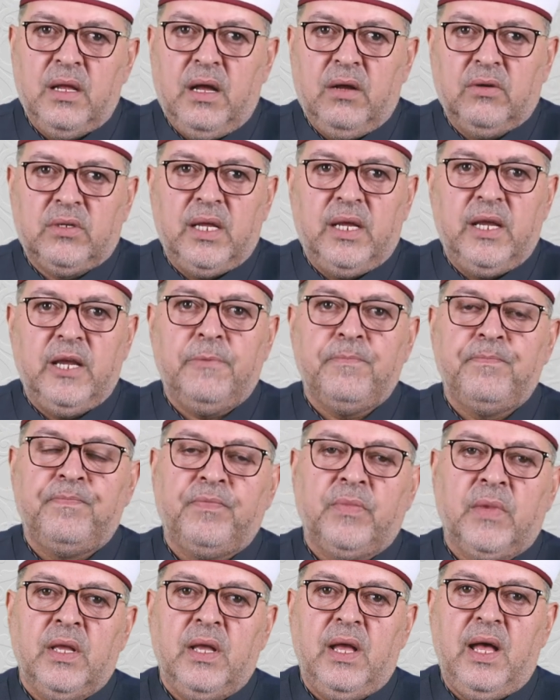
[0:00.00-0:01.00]
Okay,
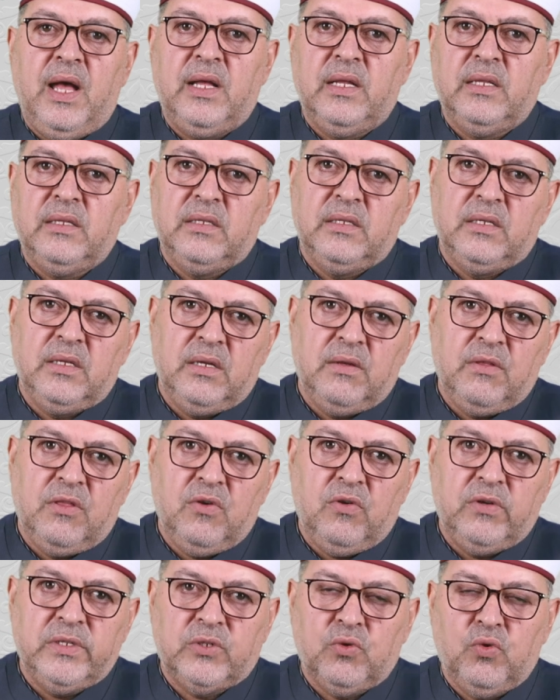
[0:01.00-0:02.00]
and
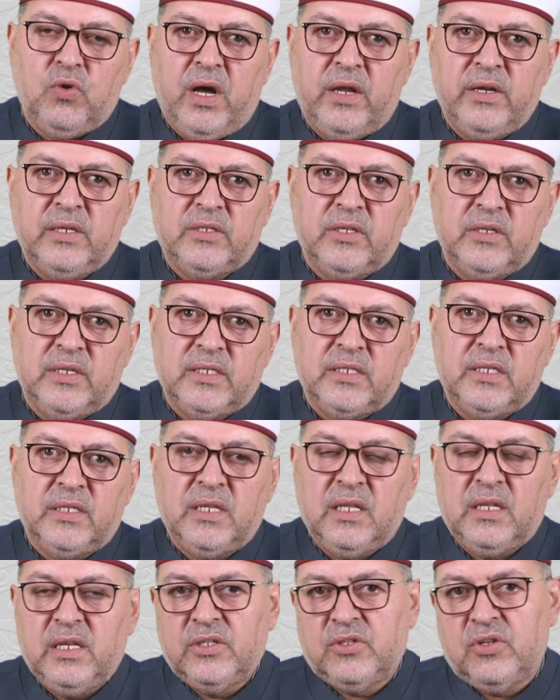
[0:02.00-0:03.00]
those who are interested
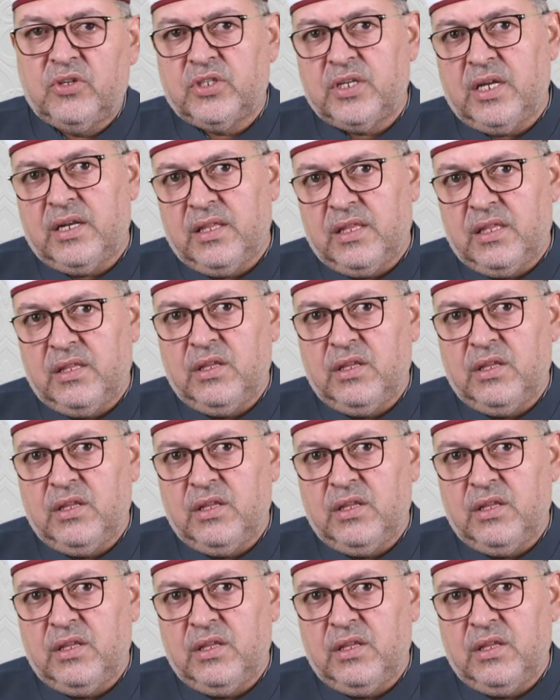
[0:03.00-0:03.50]
in literature,